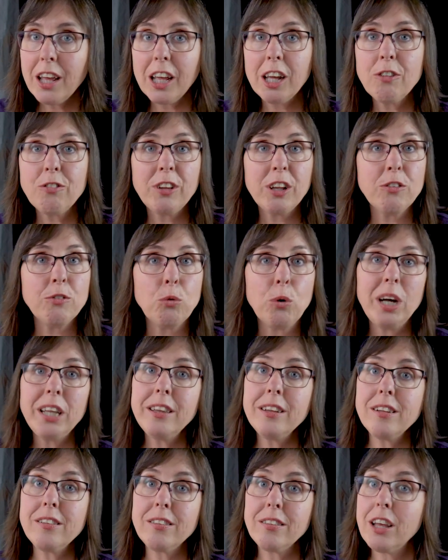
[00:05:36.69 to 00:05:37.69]
If they've won
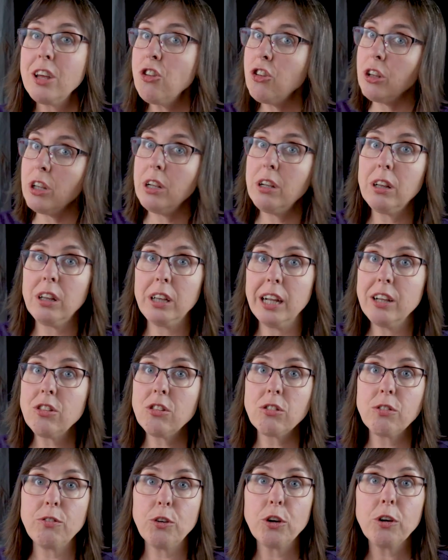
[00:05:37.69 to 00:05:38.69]
this session,
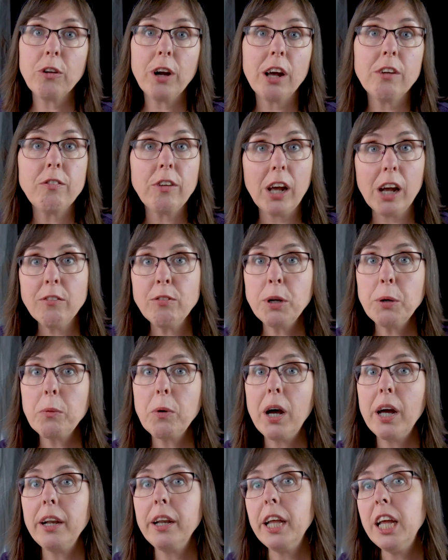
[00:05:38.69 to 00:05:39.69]
let's photograph
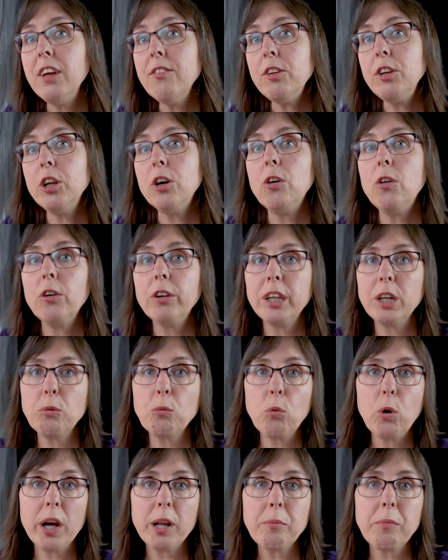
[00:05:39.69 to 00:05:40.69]
everyone, even though only
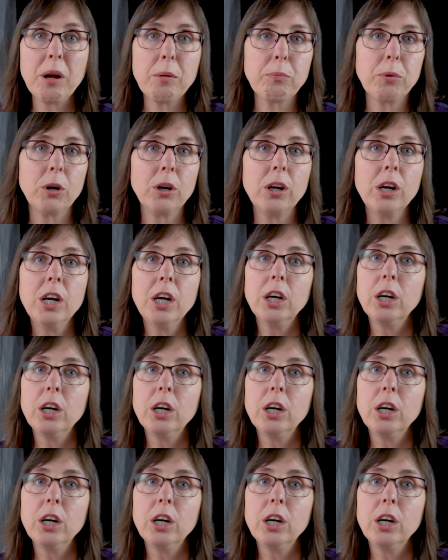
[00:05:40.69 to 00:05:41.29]
one member